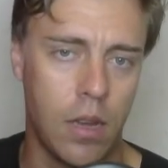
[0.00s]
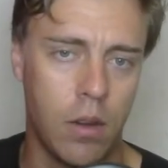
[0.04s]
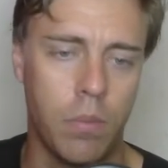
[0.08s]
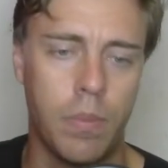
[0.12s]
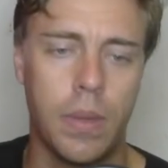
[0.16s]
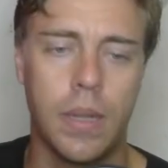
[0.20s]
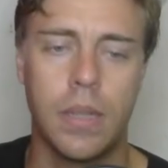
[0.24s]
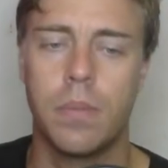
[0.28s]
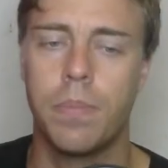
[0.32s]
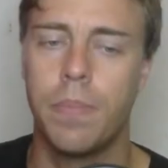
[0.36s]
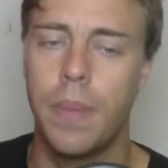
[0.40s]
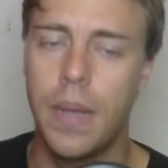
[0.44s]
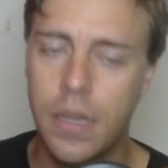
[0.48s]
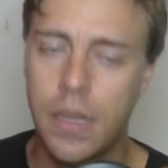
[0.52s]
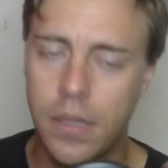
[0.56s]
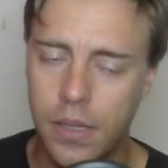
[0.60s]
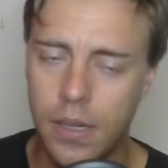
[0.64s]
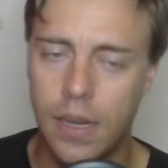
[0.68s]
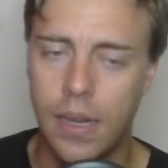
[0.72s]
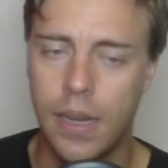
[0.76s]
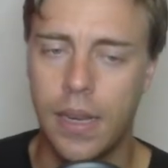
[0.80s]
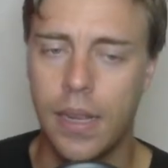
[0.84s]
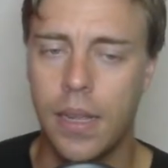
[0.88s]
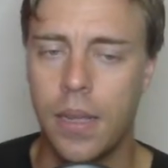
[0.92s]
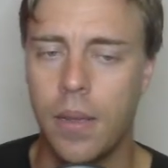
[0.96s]
But
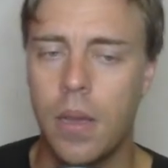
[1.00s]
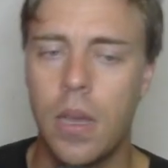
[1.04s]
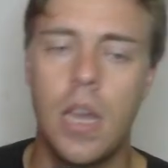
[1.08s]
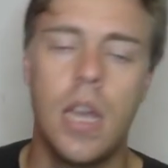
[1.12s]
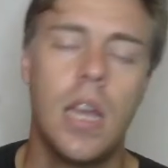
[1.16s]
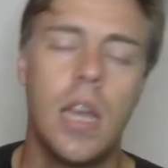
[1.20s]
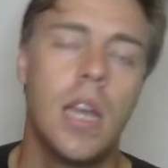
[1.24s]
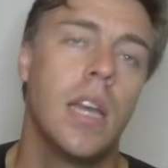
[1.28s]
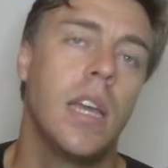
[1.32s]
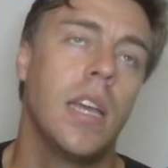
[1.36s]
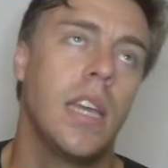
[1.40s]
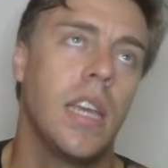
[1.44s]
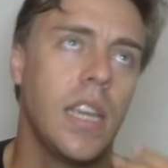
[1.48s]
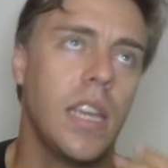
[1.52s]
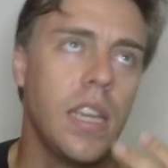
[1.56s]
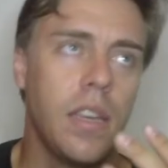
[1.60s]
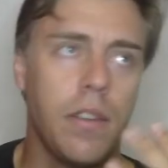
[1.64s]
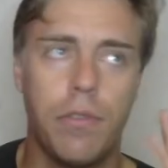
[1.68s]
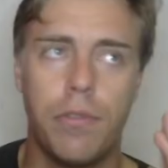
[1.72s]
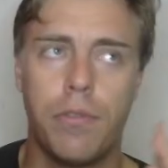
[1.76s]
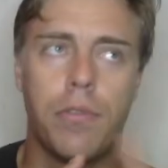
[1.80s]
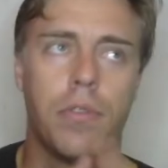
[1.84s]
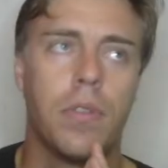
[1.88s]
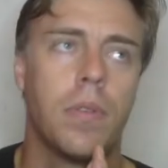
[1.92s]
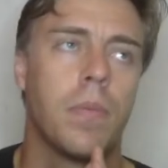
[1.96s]
basically,
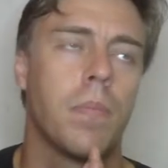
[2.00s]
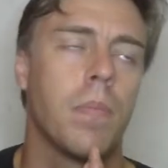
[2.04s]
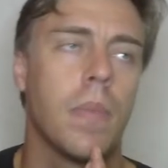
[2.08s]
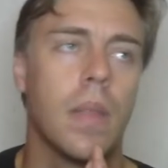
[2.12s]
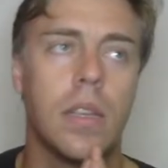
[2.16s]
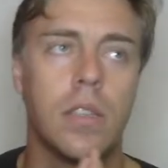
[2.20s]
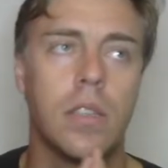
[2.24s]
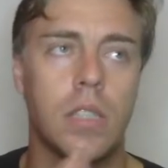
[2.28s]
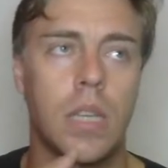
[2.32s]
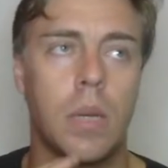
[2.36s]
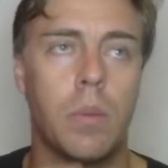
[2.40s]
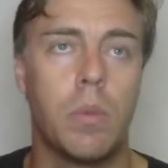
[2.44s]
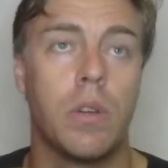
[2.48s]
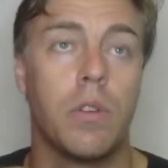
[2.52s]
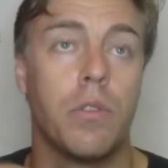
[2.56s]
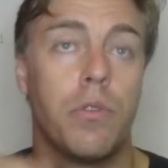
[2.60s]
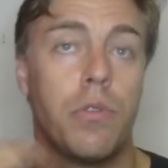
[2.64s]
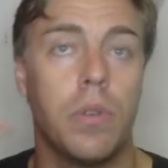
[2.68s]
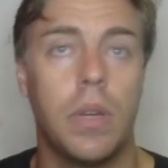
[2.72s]
if someone